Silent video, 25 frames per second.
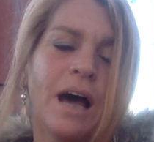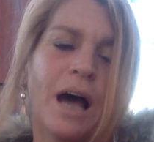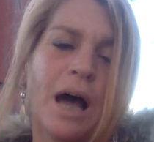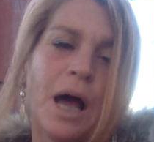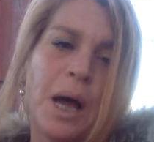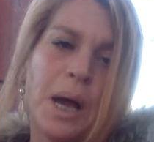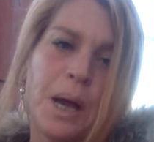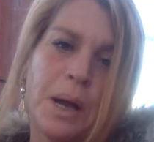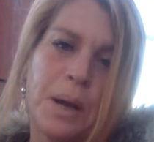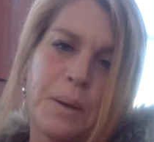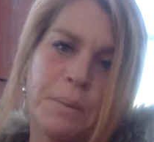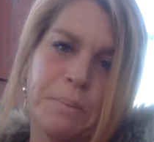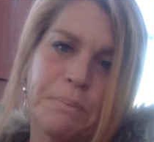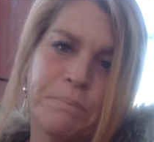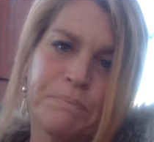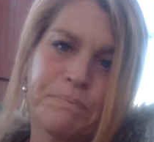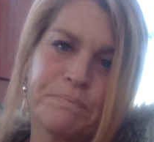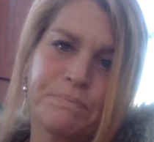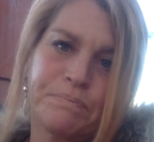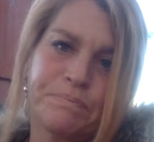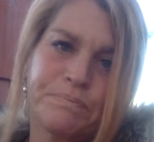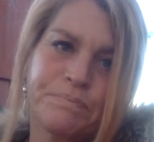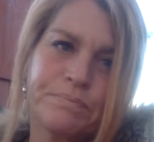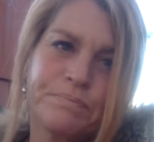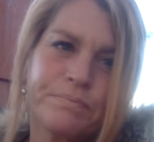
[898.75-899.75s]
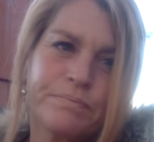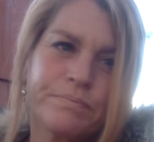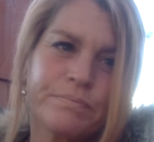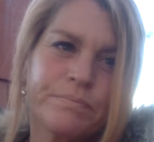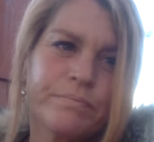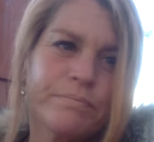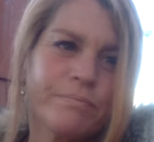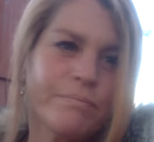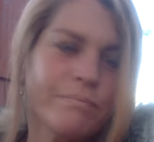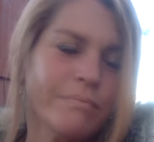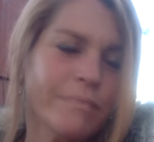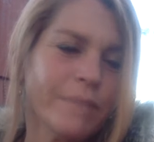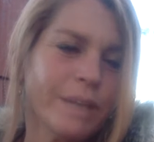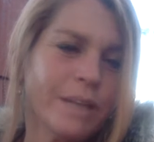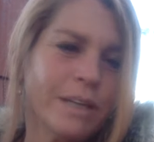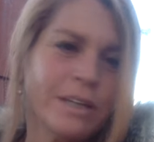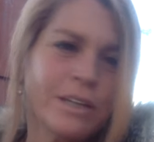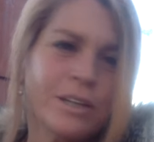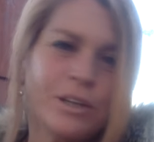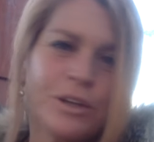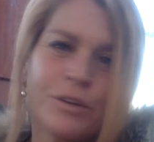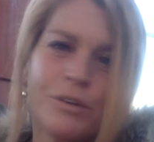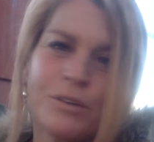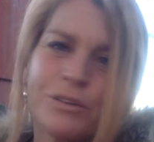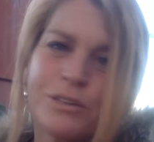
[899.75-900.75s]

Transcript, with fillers: Um, you know,